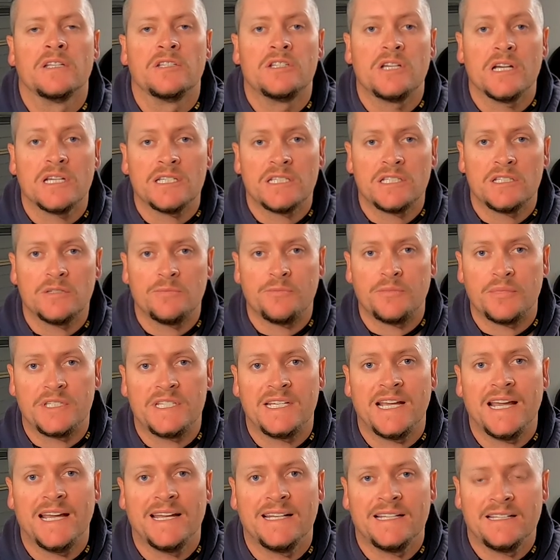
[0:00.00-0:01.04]
just to
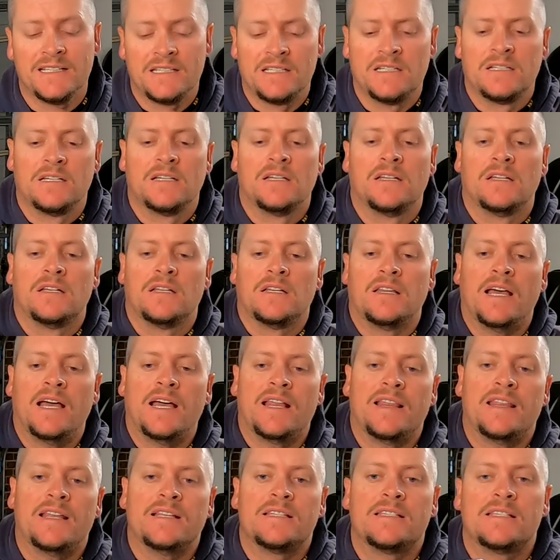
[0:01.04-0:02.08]
pretend
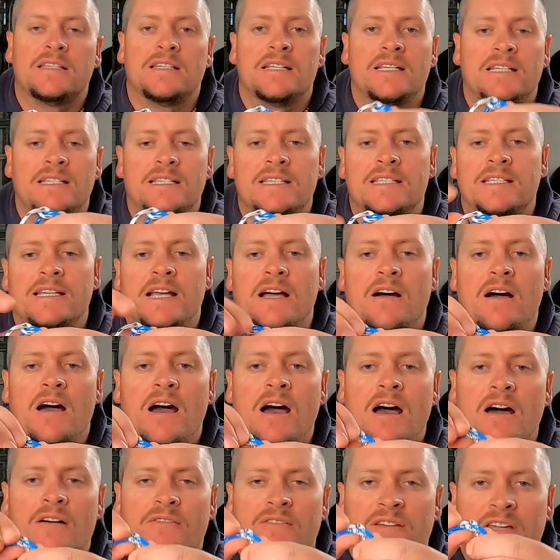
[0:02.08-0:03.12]
that this is our
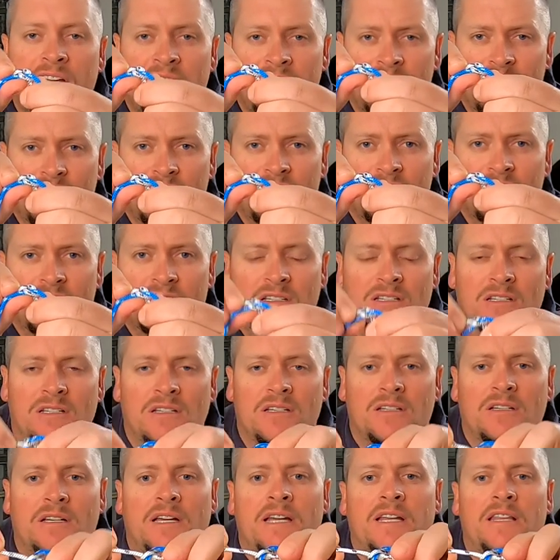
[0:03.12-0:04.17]
1/2 hitch
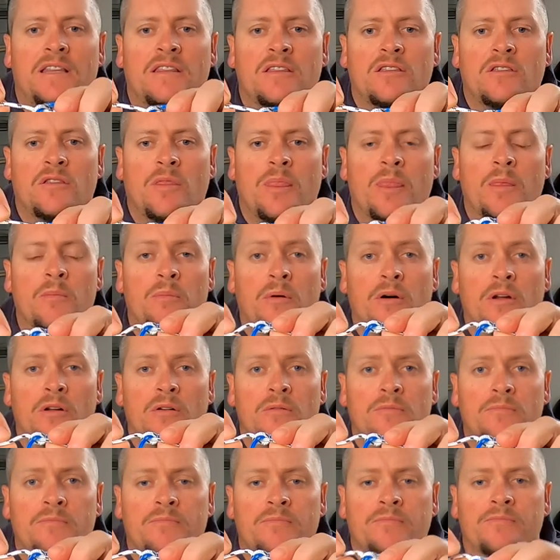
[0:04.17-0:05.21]
in the
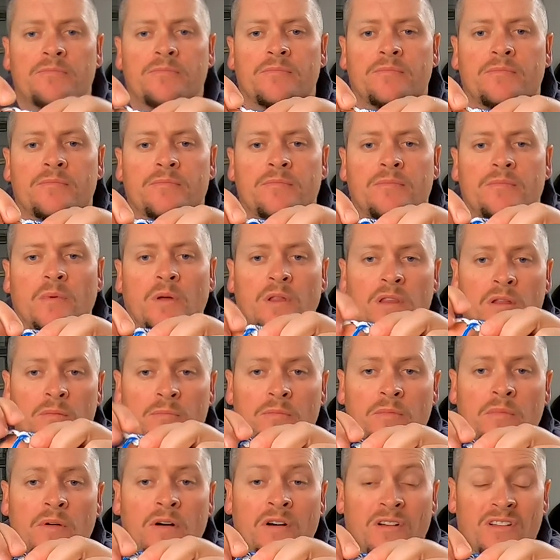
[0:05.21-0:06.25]
bottom, at
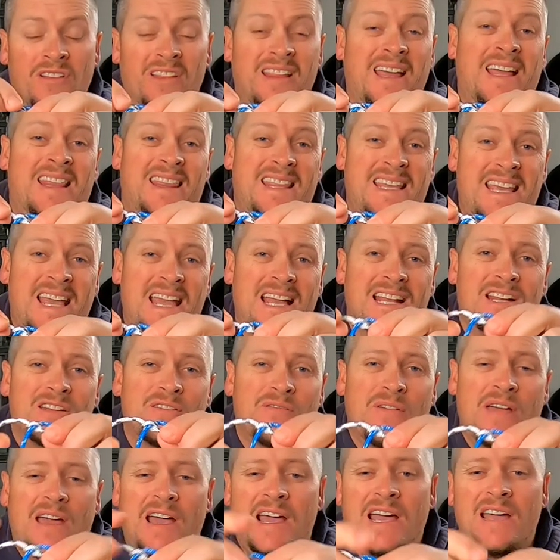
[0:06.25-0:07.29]
the end
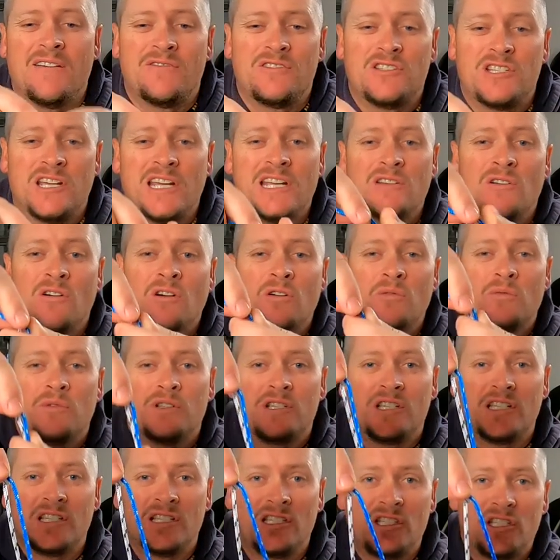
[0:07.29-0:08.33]
of our FG knot,
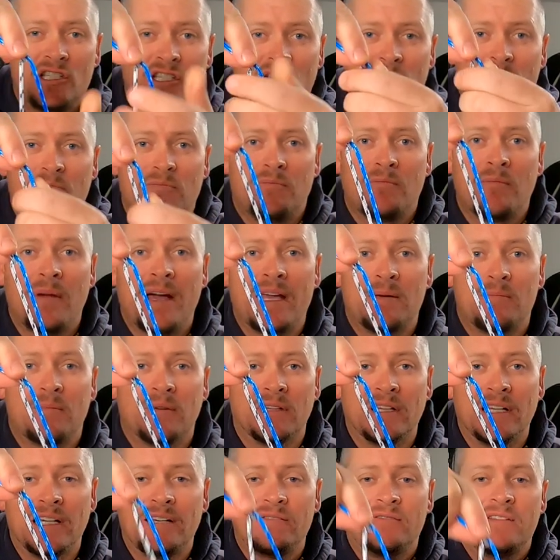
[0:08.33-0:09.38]
which is just make
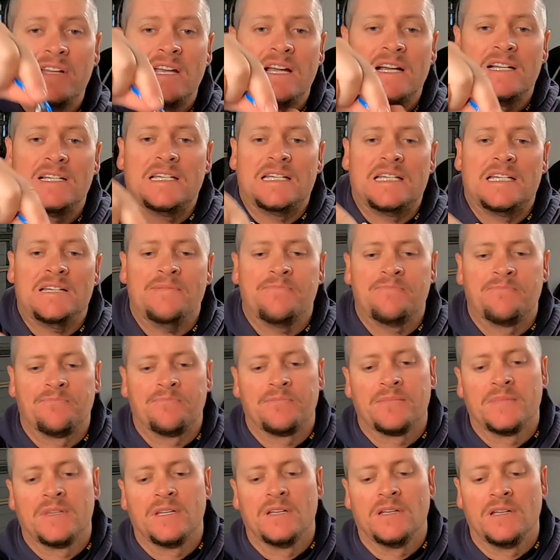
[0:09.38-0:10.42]
believe down here,
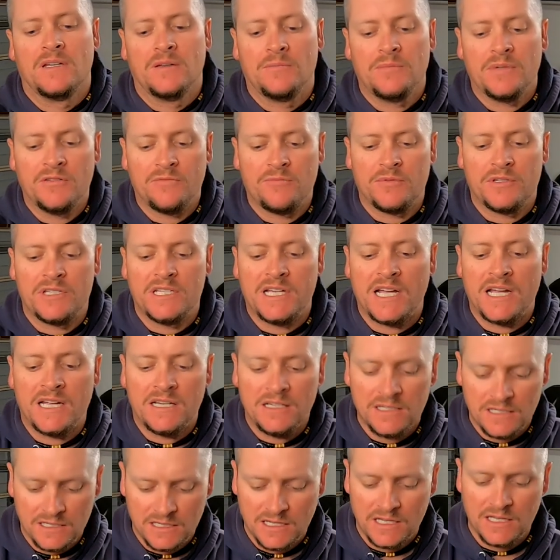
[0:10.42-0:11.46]
bit of
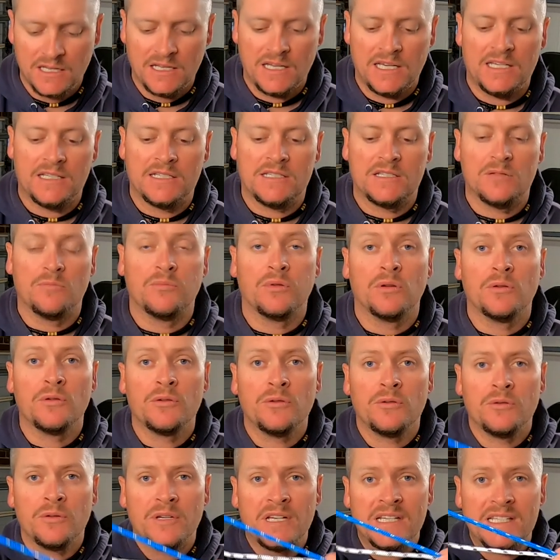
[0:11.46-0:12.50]
pretend, is the
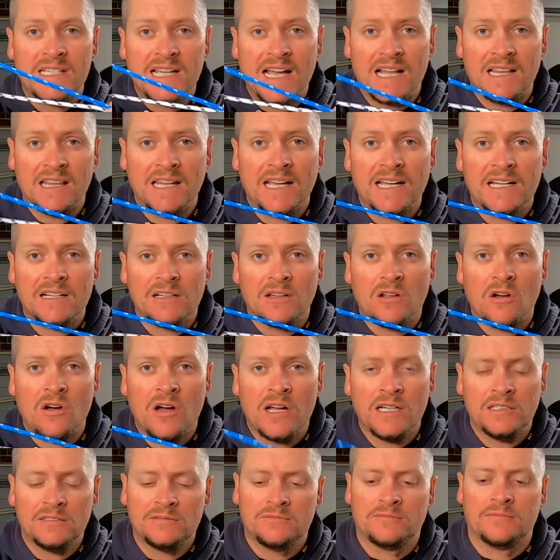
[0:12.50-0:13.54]
blue is our leader
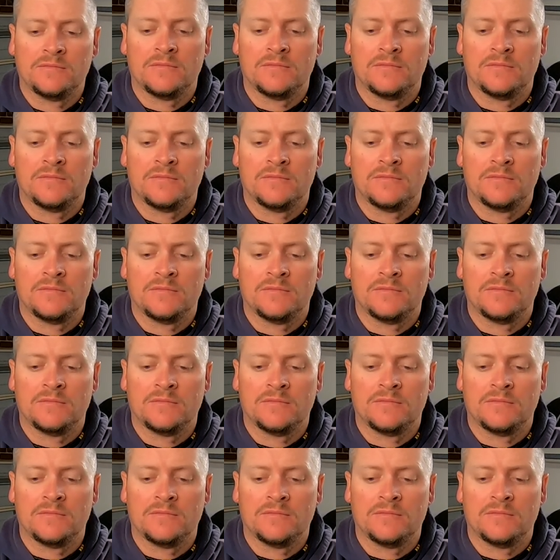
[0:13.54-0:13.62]
line,